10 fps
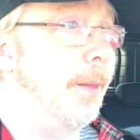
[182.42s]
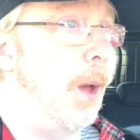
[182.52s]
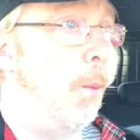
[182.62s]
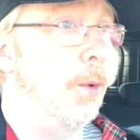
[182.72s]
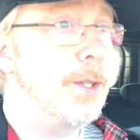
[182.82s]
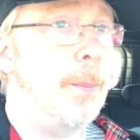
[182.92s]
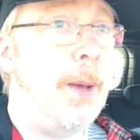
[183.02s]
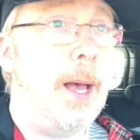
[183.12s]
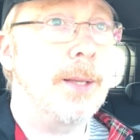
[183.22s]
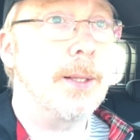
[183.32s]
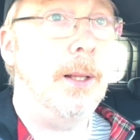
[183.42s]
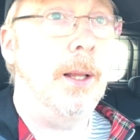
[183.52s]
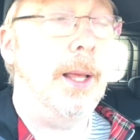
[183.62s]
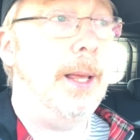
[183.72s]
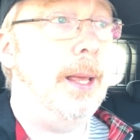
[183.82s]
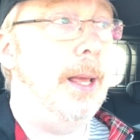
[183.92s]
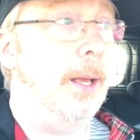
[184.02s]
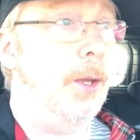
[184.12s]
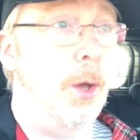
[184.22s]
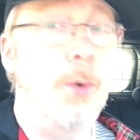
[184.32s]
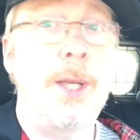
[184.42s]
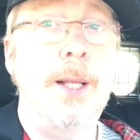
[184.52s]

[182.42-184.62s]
that once a parcel goes